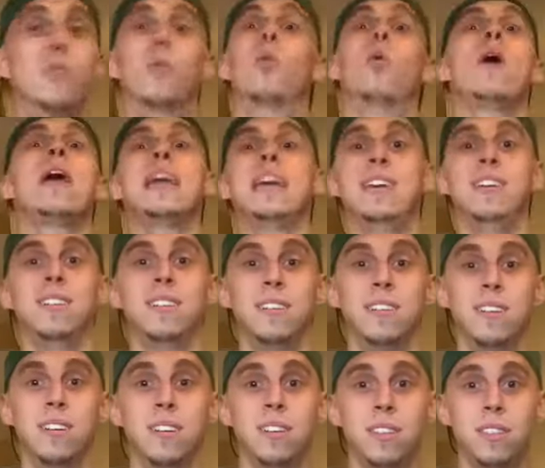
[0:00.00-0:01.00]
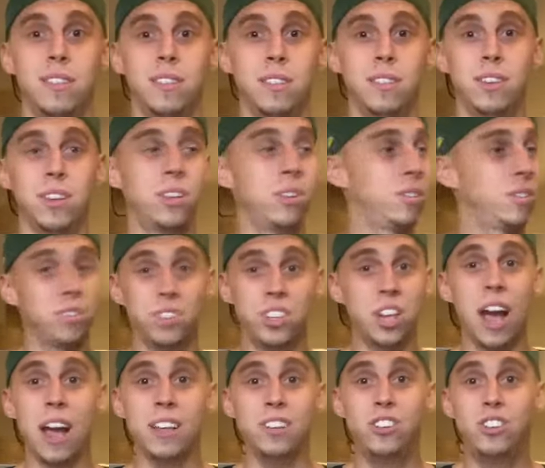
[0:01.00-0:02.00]
wait to
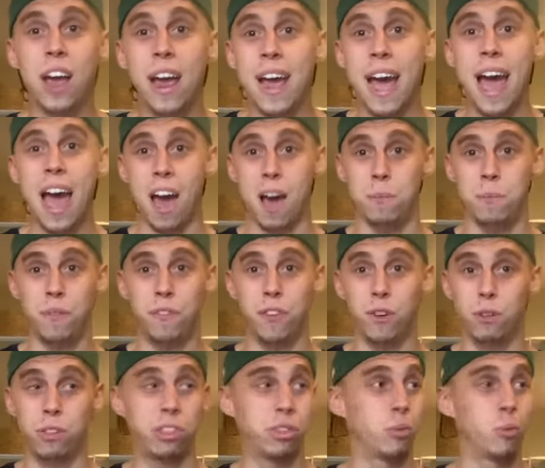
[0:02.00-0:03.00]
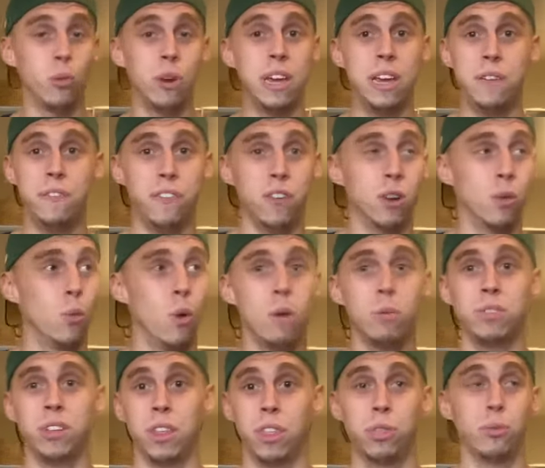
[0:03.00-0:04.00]
sign J-Hap for three for
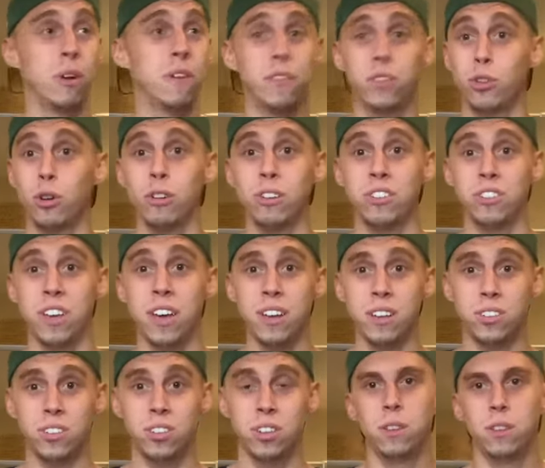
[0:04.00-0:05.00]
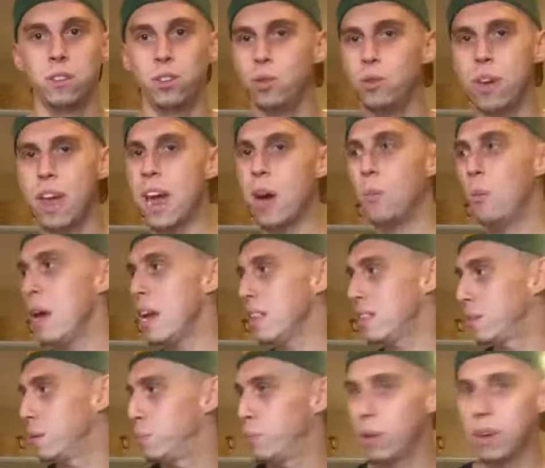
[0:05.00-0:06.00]
36? You can't wait
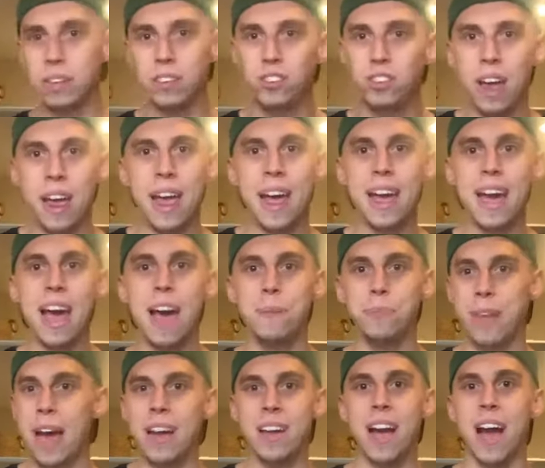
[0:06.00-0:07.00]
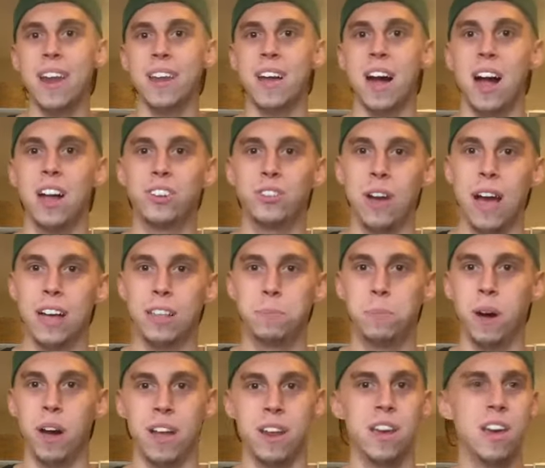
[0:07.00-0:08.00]
to bring J-Hap that kind of contract,
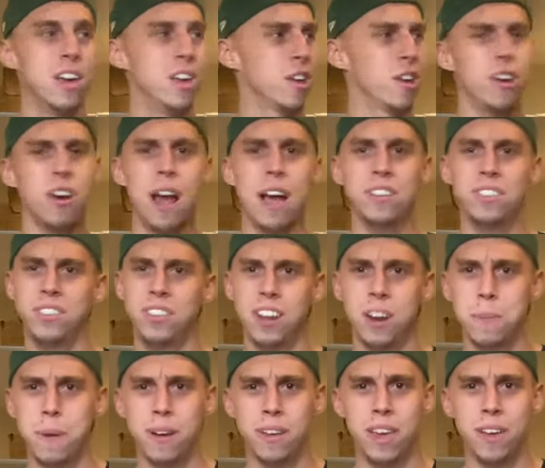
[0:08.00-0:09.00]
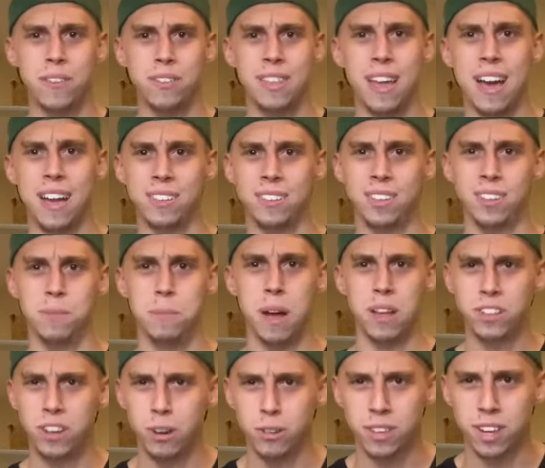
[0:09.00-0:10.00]
but you're hesitant about giving that to
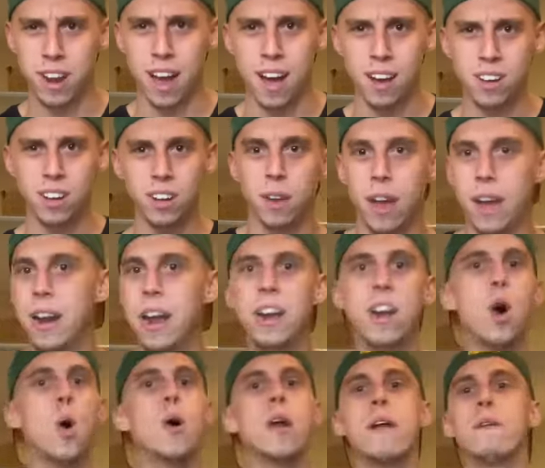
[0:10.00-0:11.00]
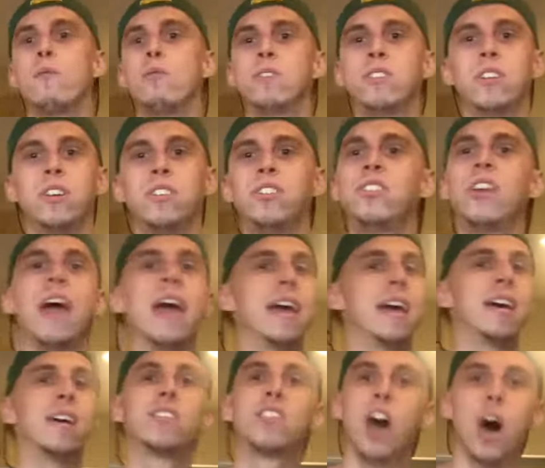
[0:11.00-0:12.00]
Masahiro Tanaka? And I know what everyone's gonna say,
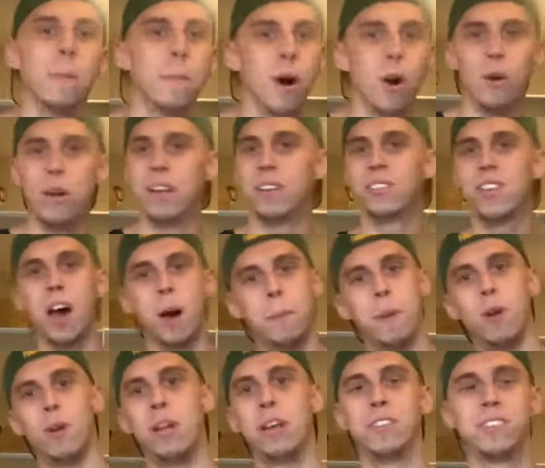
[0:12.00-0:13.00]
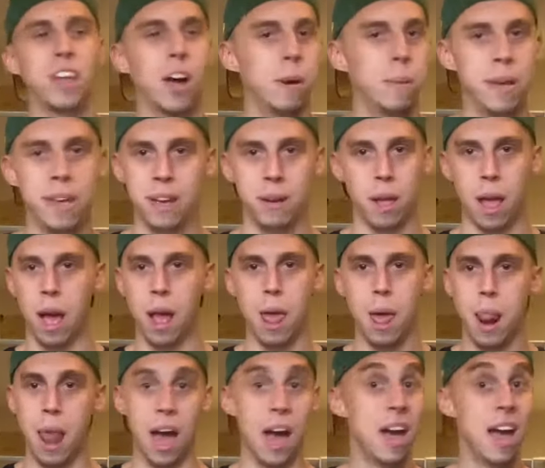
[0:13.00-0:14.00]
his elbow,
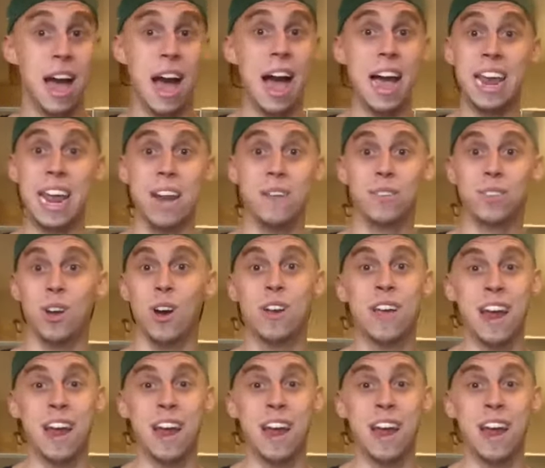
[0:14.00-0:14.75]
I can't even talk